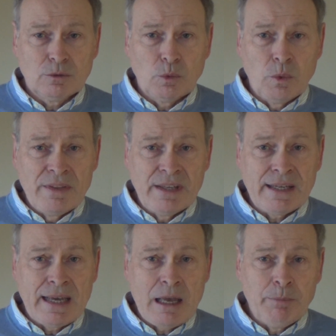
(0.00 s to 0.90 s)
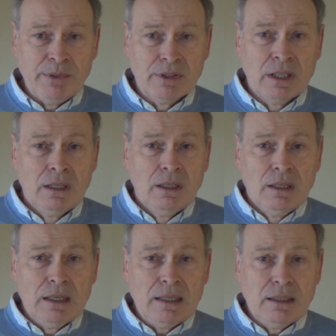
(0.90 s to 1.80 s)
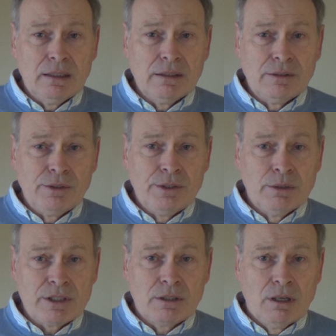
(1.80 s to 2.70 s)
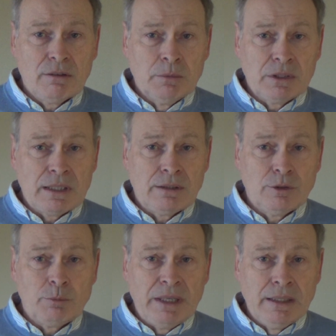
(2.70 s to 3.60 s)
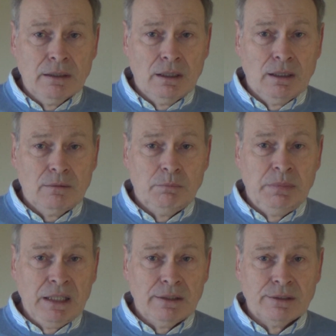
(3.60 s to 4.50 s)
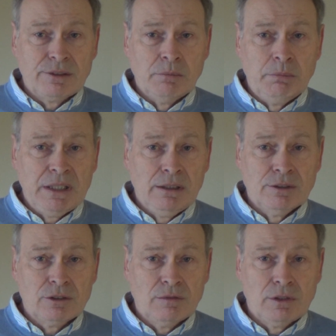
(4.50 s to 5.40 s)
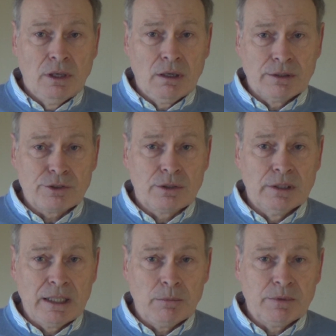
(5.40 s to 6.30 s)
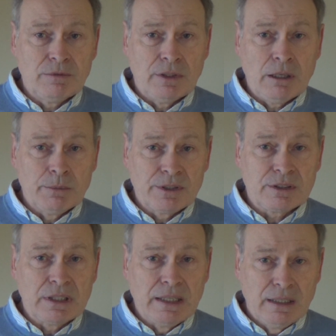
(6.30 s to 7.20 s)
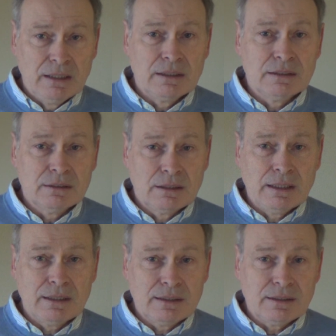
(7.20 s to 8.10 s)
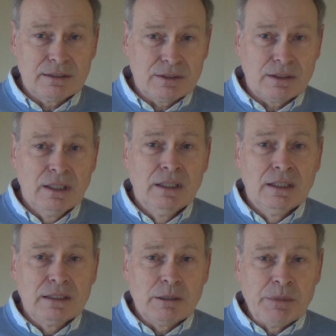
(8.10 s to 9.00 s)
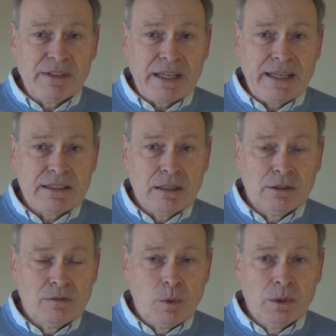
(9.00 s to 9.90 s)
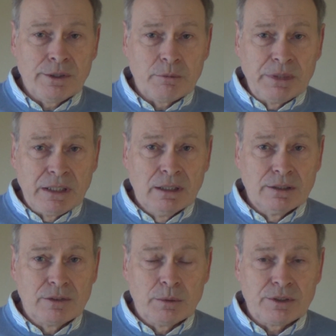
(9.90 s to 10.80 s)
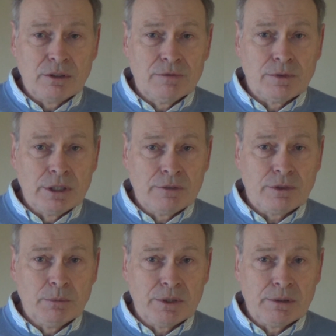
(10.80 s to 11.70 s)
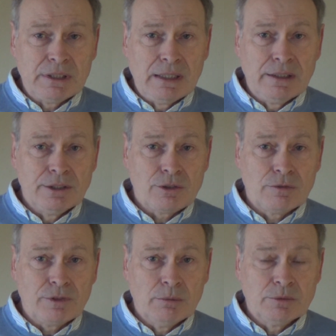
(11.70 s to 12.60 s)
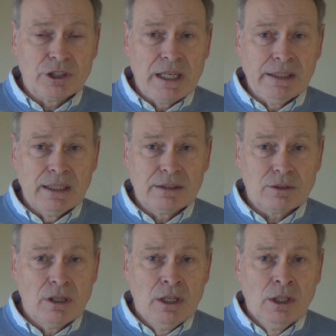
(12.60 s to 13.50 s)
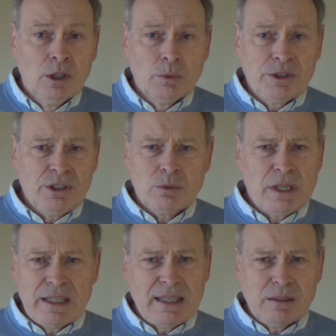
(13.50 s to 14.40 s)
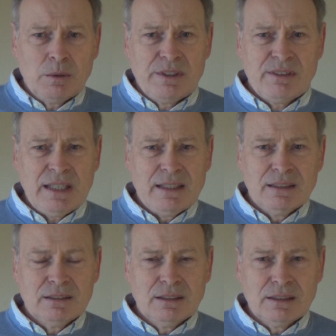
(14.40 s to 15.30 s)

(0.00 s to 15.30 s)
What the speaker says: when that happened, the US government had to spend billions and billions of dollars to help the farmers, just keeping their heads out of water because they were suffering from the retaliation from China. So, which is why I always say,